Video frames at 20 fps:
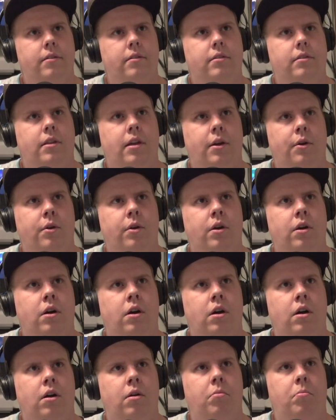there
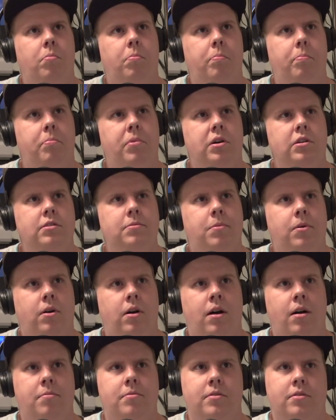are multiple
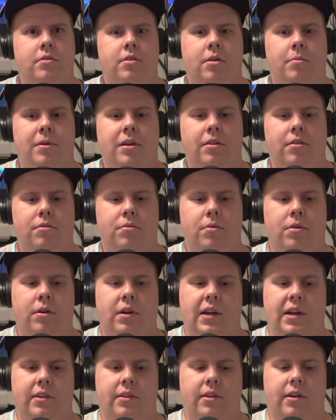options that are being thrown
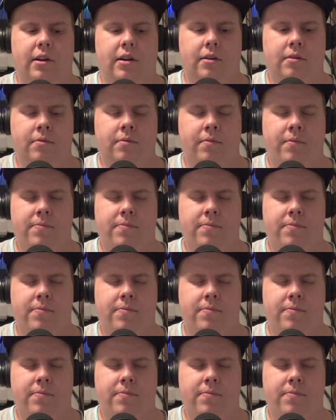out there.